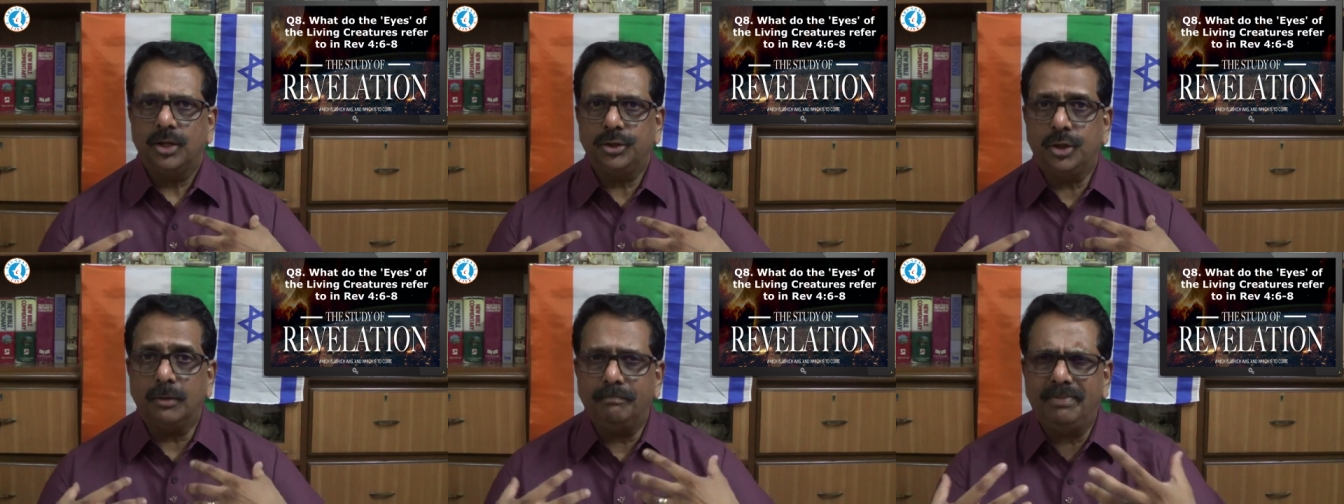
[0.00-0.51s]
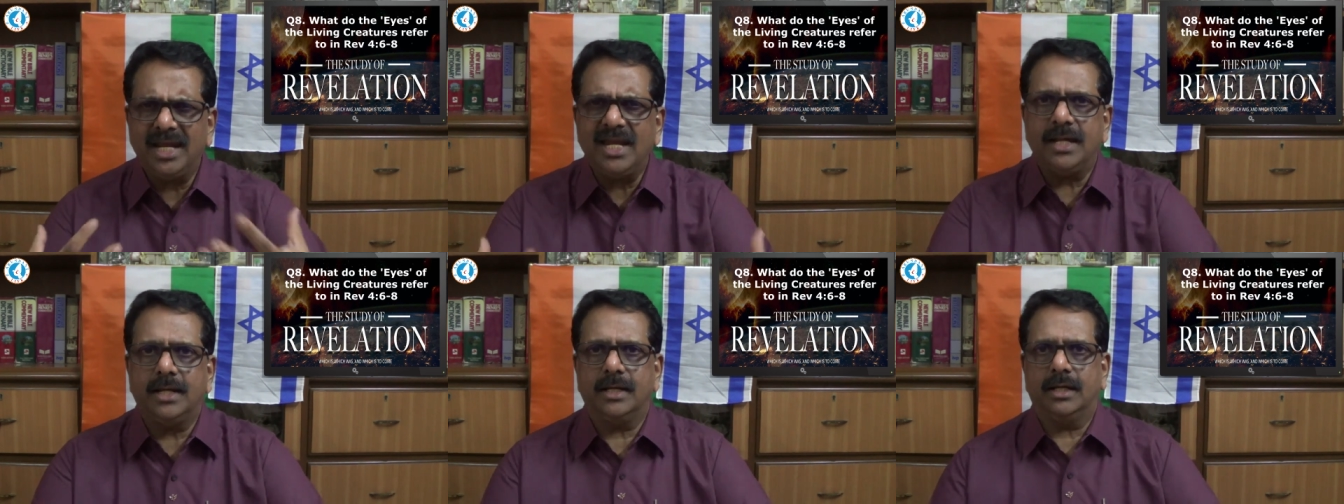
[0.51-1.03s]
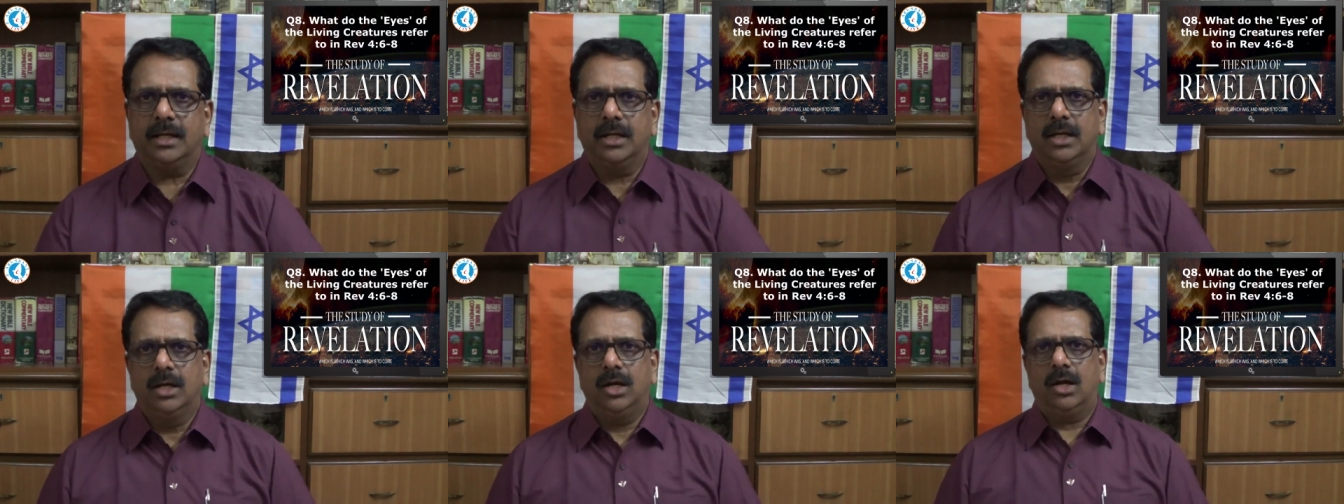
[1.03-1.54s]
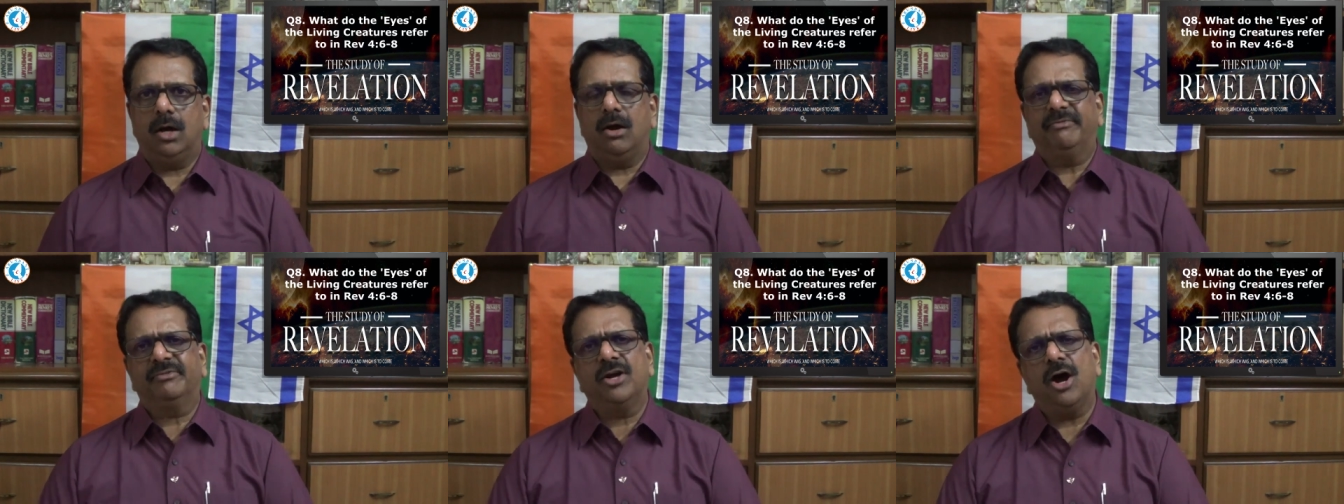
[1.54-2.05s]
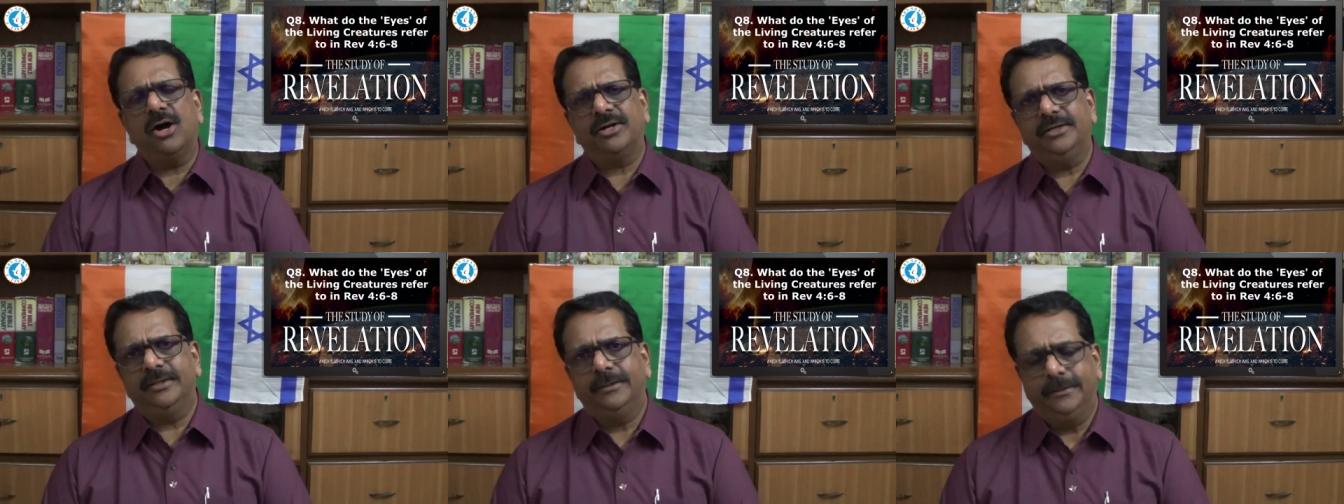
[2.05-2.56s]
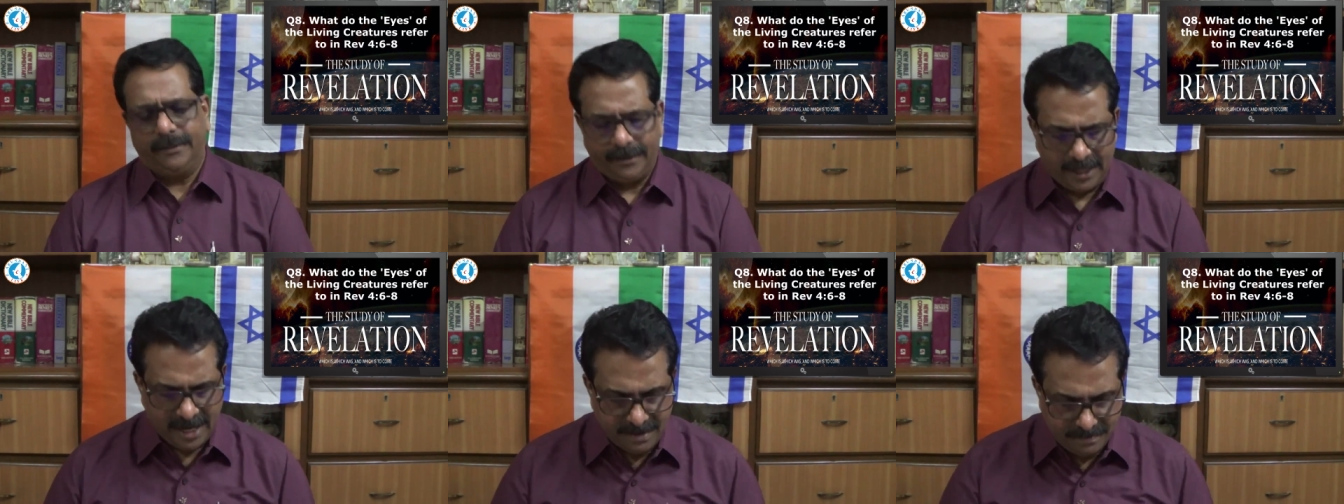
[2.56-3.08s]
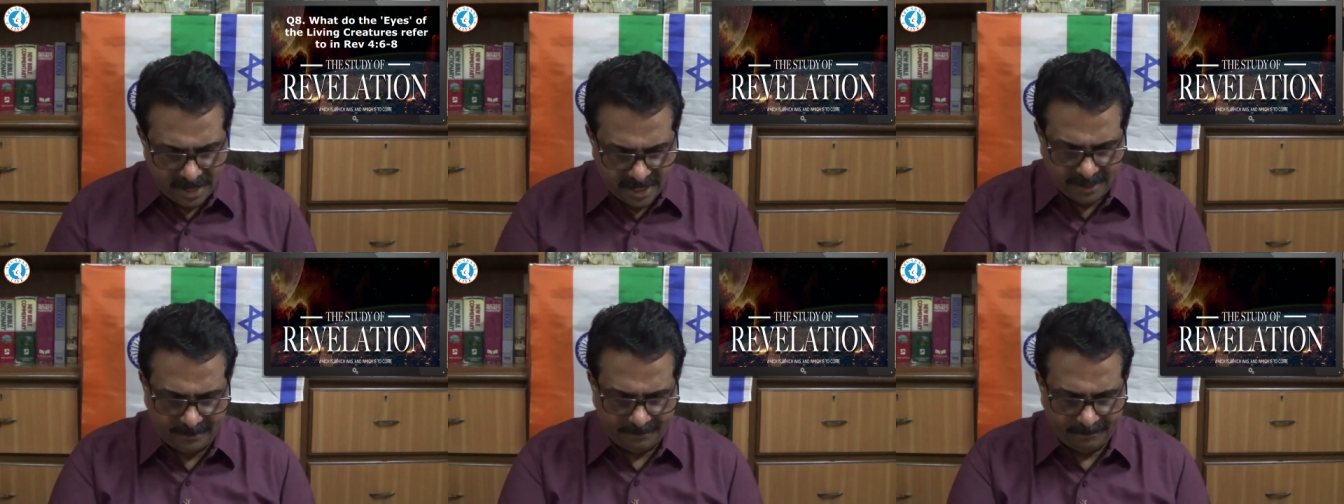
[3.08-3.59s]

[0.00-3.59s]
the being of God. Amen.